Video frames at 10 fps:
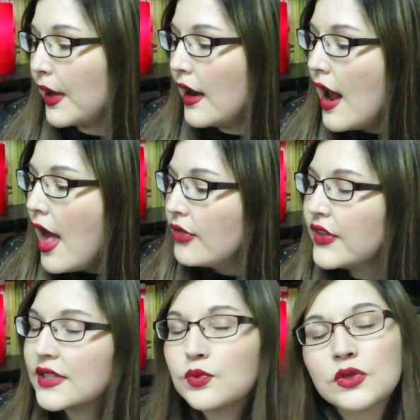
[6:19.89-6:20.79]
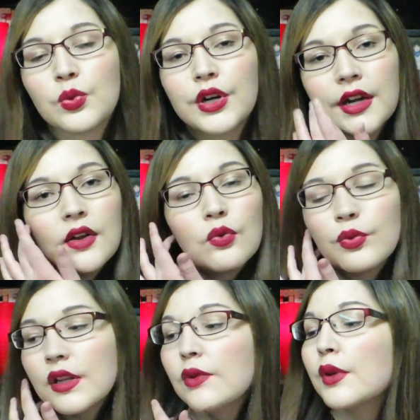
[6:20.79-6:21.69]
But this was working
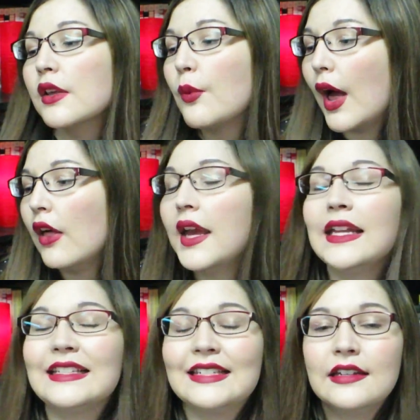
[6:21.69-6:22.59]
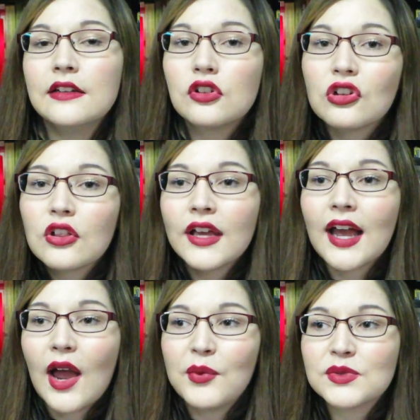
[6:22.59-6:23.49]
really well. It didn't look
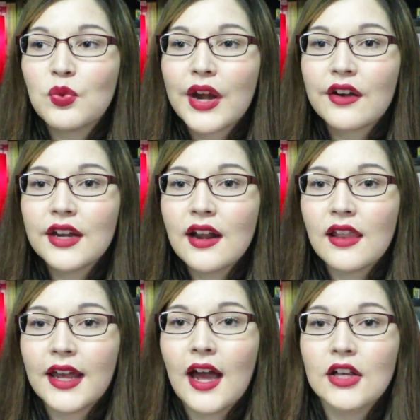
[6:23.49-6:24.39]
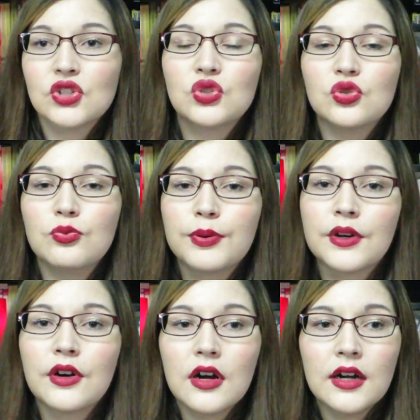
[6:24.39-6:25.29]
like I was wearing like a
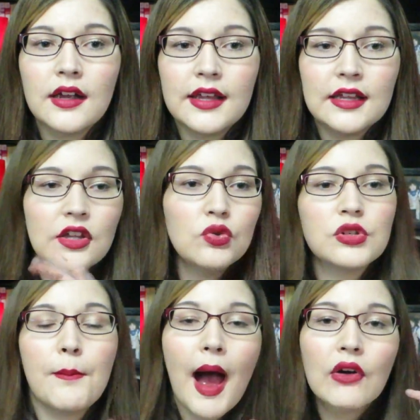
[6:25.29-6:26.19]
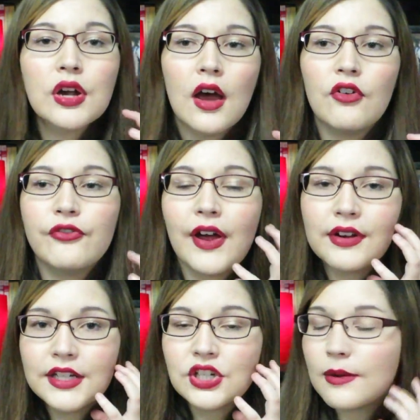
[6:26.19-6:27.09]
super huge amount of
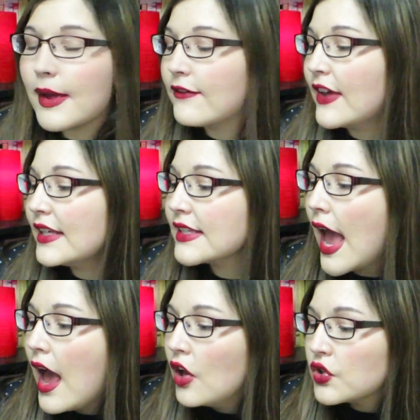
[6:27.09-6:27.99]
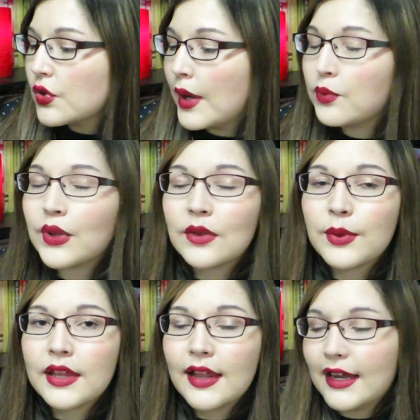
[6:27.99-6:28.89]
foundation on my face, so I
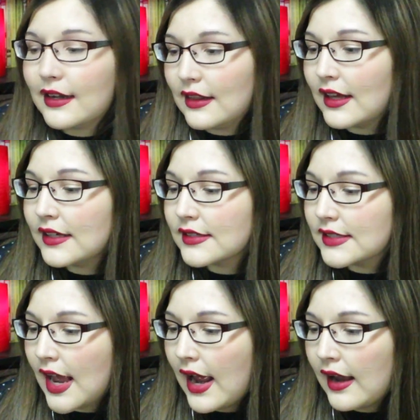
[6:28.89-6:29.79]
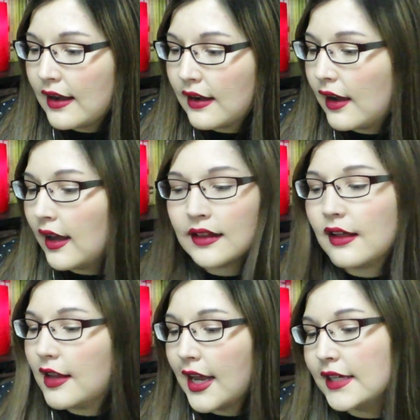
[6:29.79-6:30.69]
really liked this. And
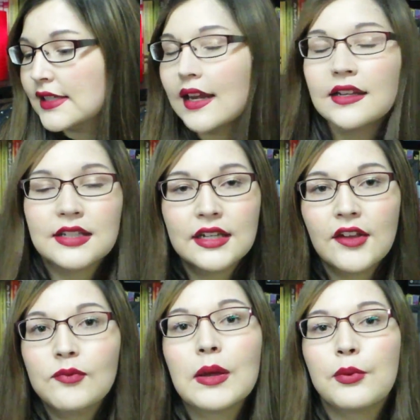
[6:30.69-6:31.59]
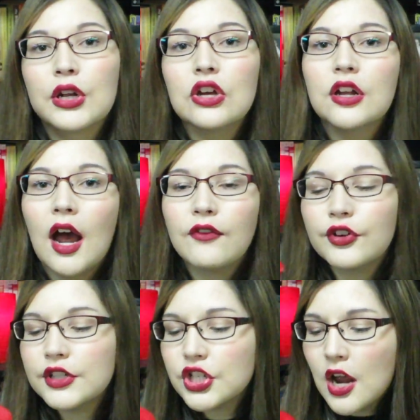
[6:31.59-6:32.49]
like I said, it did give me a pretty good
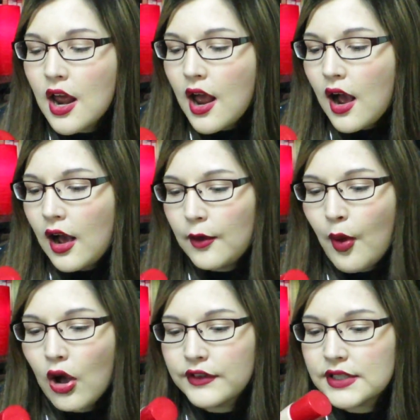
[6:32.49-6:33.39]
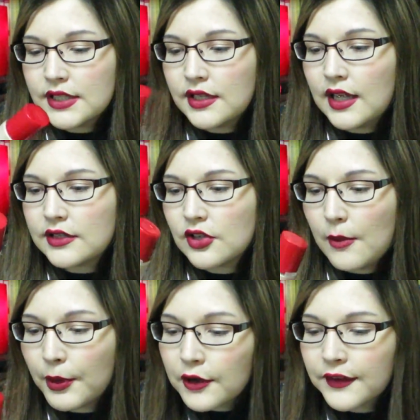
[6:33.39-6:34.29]
coverage. Obviously it's
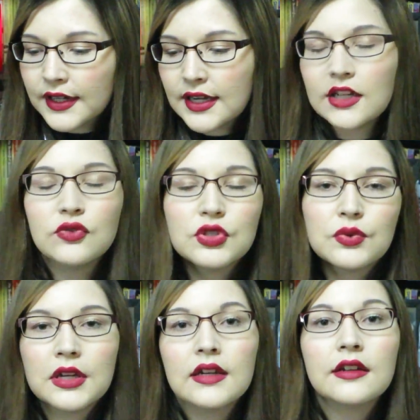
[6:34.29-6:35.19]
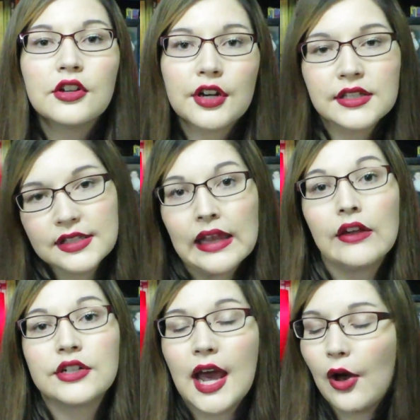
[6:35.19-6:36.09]
not perfect, and you do need your
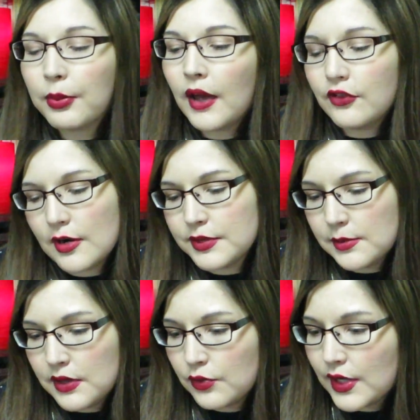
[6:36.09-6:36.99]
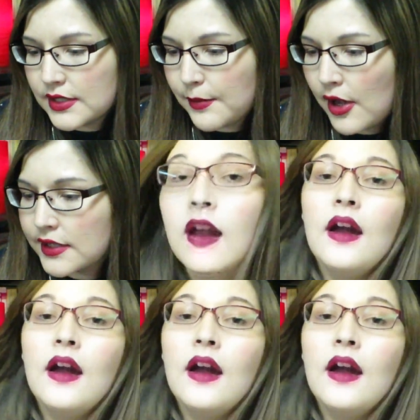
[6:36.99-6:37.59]
concealer to help cover up some of the red spots.